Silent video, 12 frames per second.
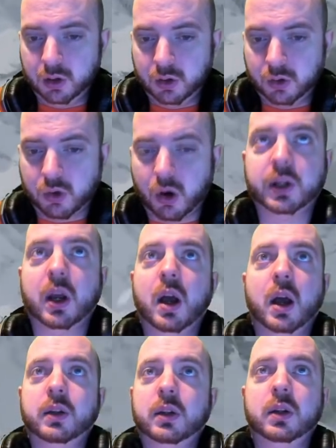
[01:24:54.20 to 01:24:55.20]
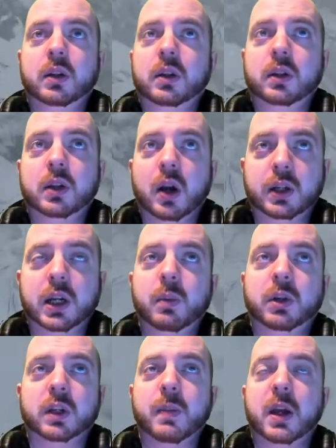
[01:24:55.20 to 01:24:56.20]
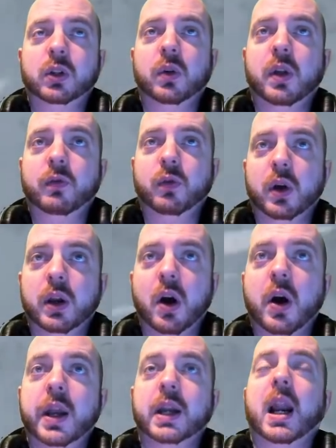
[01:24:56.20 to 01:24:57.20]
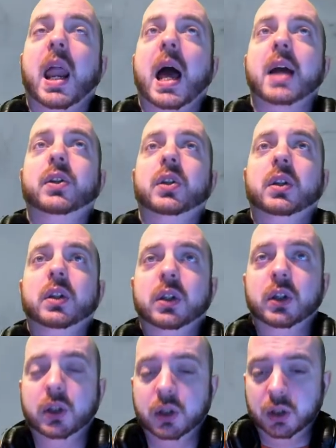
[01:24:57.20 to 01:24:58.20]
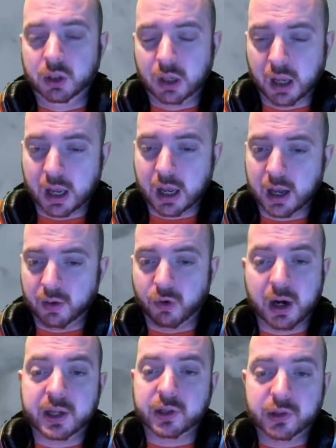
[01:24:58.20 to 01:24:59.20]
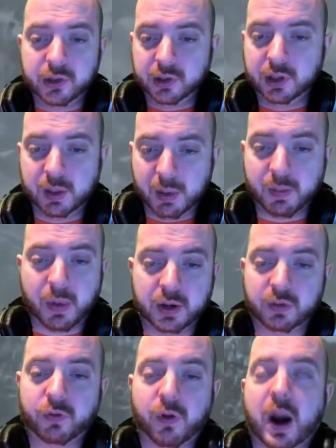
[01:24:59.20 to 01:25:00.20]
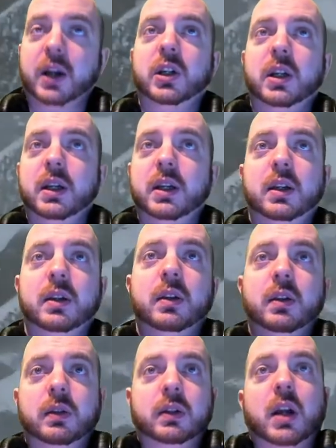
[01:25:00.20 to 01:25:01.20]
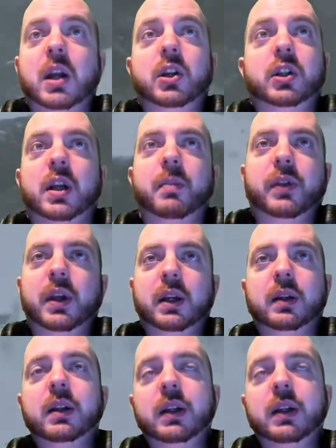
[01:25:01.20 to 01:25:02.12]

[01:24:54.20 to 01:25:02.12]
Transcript: Crytek, CIG would just make sure they've got an ironclad release. I mean, it might fractionally change something,